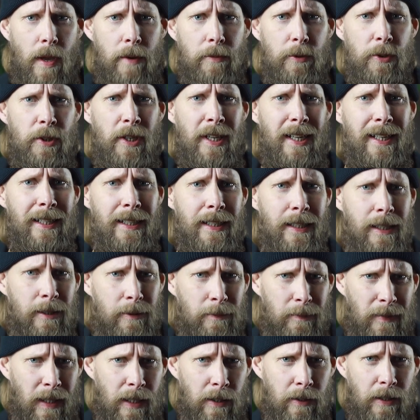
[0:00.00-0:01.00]
You get a
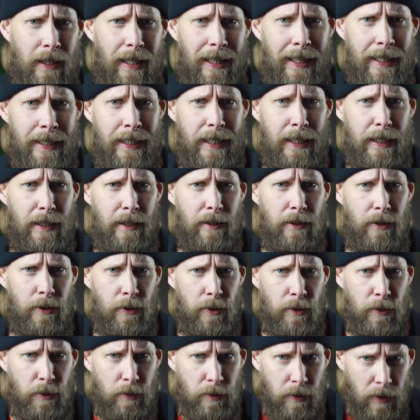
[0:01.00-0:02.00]
kind of clear,
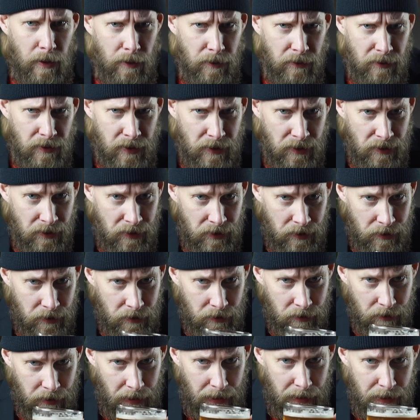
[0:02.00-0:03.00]
no-nonsense
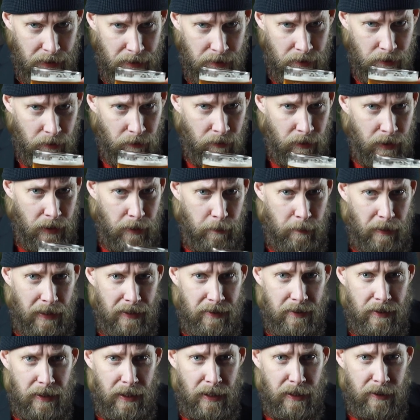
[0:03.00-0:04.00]
taste of the
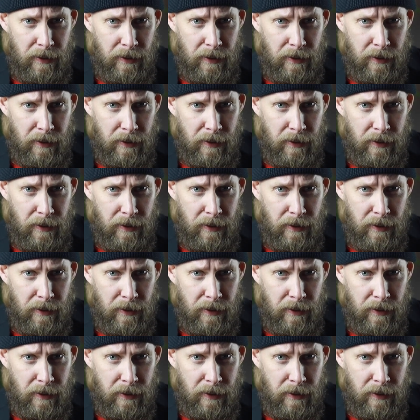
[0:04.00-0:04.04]
basic